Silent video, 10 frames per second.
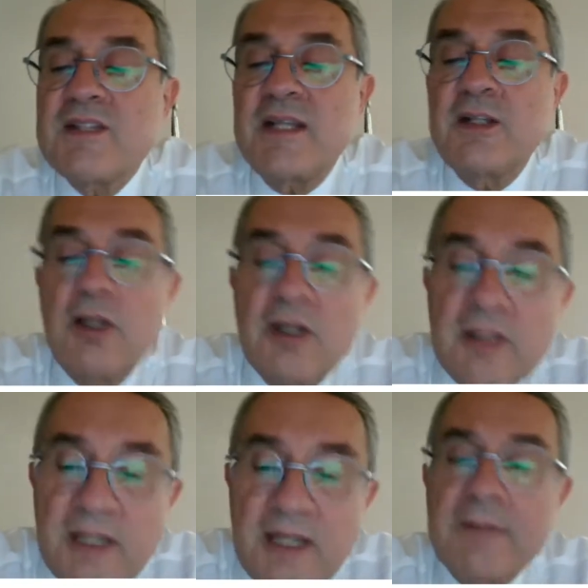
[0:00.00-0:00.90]
sand
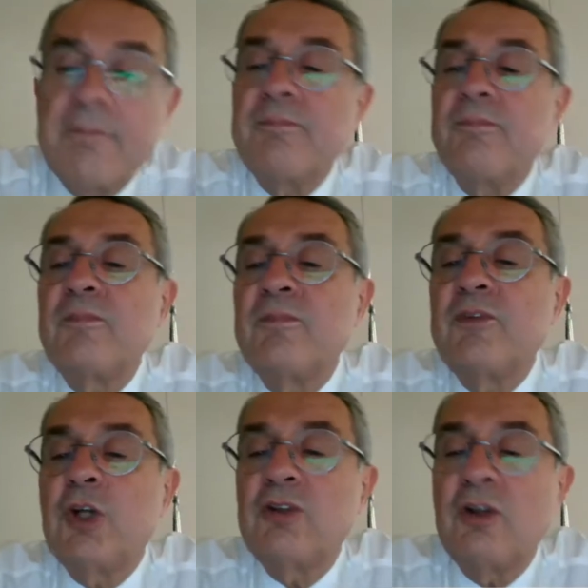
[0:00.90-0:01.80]
cloth are
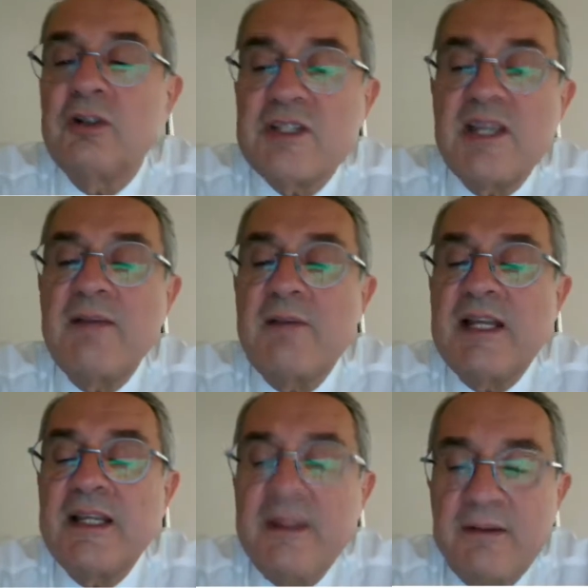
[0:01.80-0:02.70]
not on the same
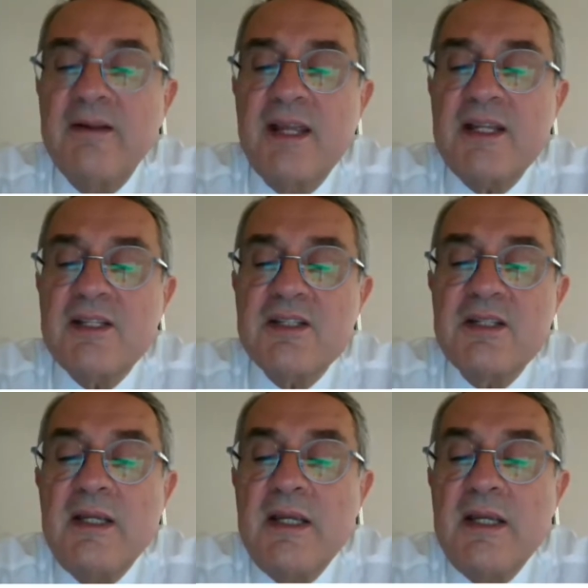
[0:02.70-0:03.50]
line. Next.